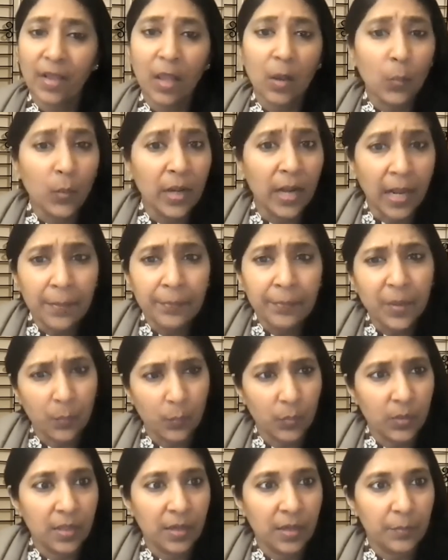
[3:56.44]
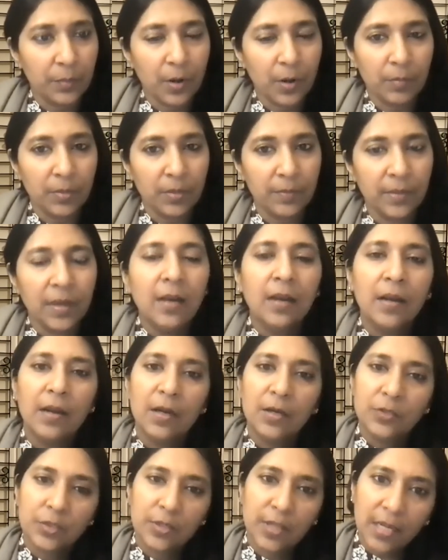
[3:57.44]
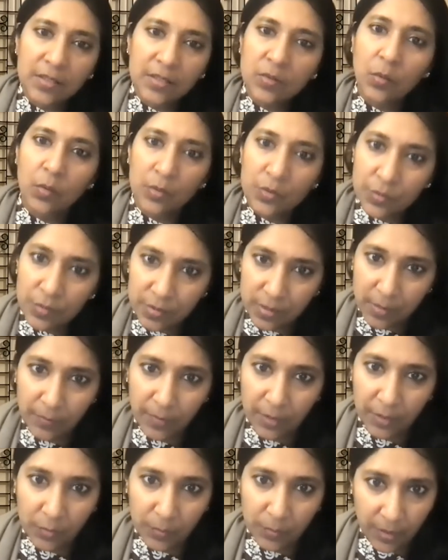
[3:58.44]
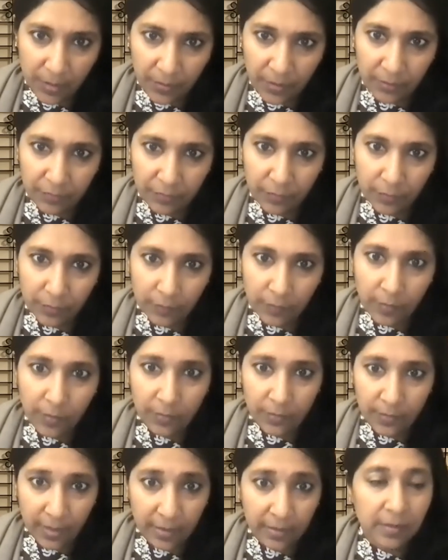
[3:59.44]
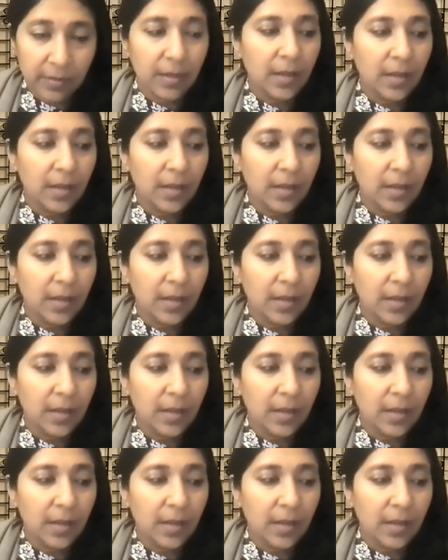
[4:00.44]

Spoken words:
will help them with their problem. So that's also something to be grateful for, right?